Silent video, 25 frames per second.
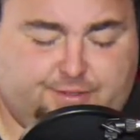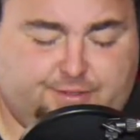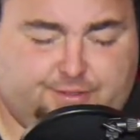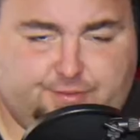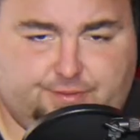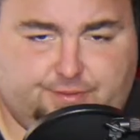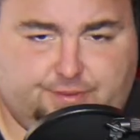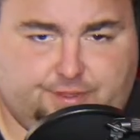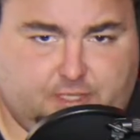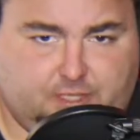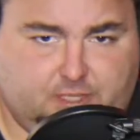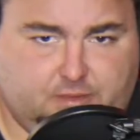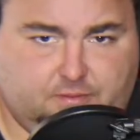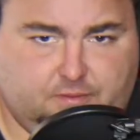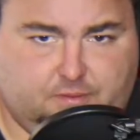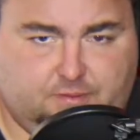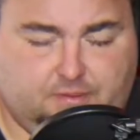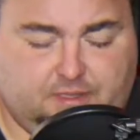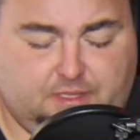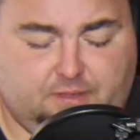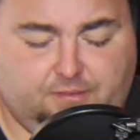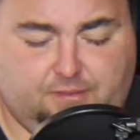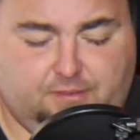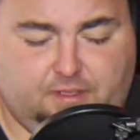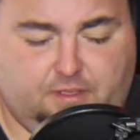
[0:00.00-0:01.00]
issue with him. I
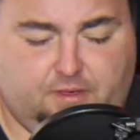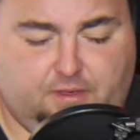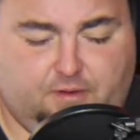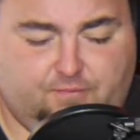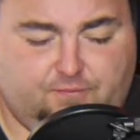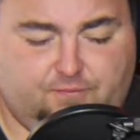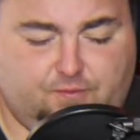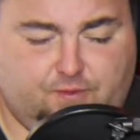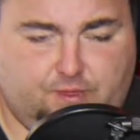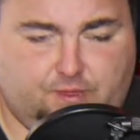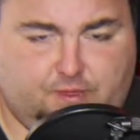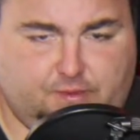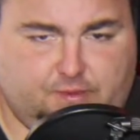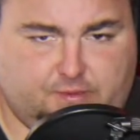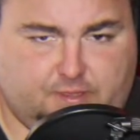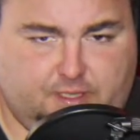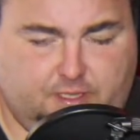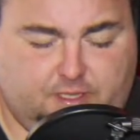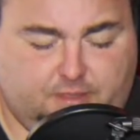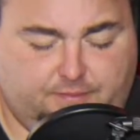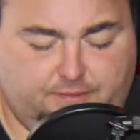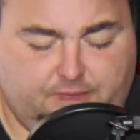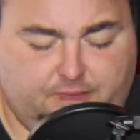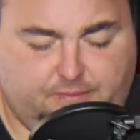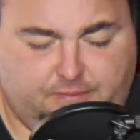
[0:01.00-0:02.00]
mean, he played all 4 years at
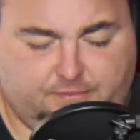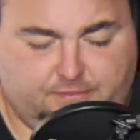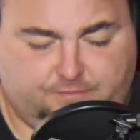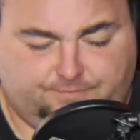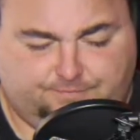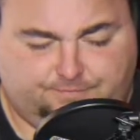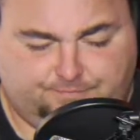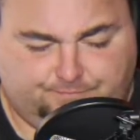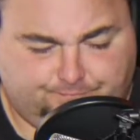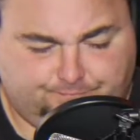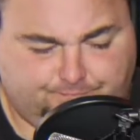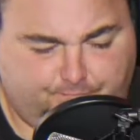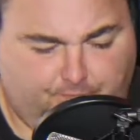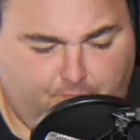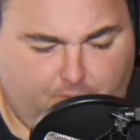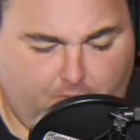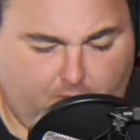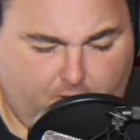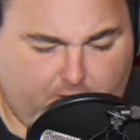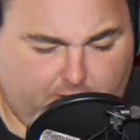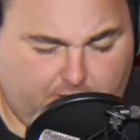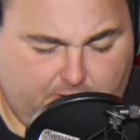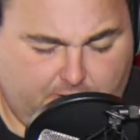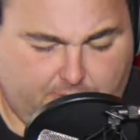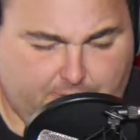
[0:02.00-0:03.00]
Alabama.
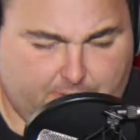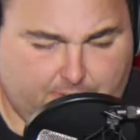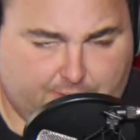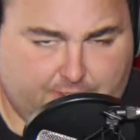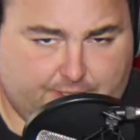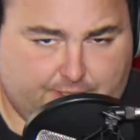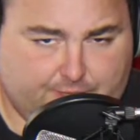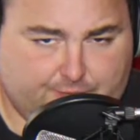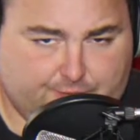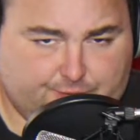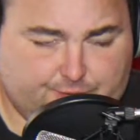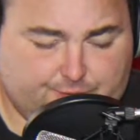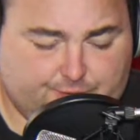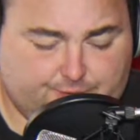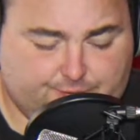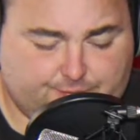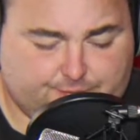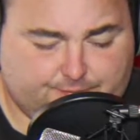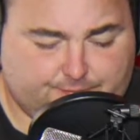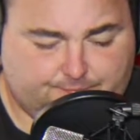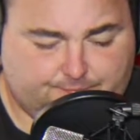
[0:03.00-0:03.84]
Never any issues.